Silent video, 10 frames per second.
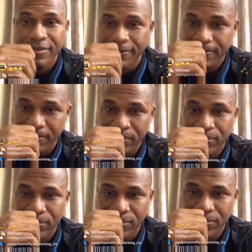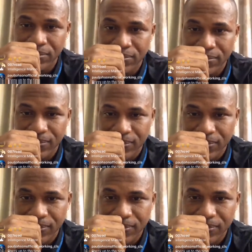
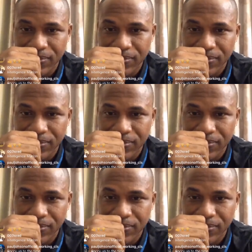Nothing is said.